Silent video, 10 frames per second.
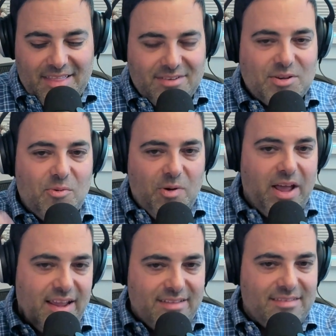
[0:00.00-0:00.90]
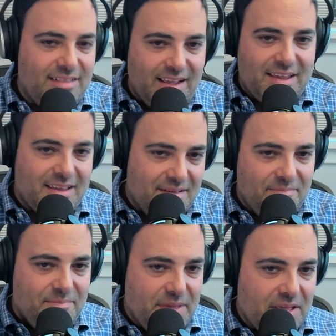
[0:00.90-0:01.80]
There's a way to like
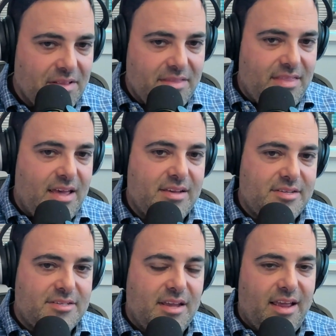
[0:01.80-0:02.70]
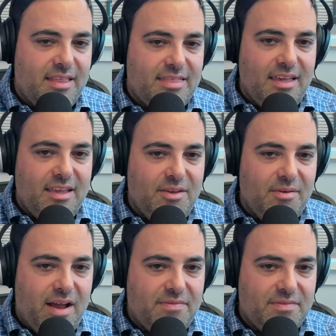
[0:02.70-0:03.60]
build this. And I think
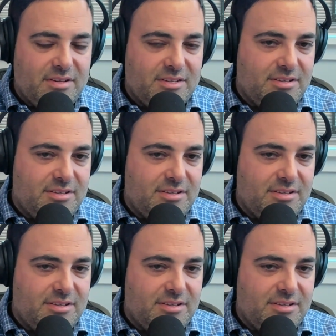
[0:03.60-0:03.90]
you have to